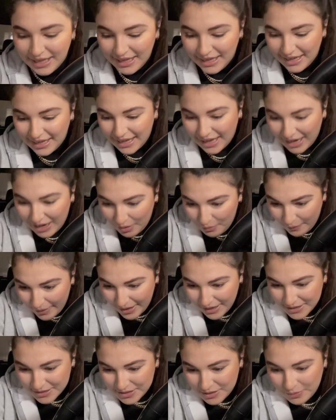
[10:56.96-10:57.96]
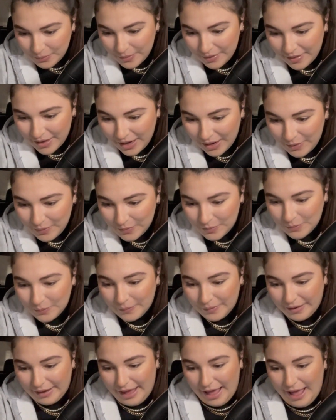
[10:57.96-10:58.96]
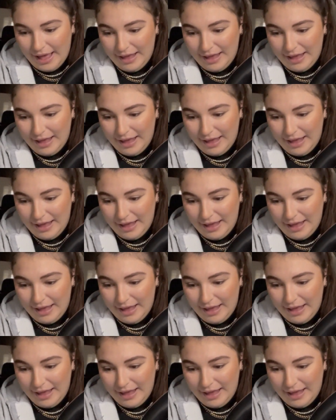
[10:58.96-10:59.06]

And I went into the one that I used to work at.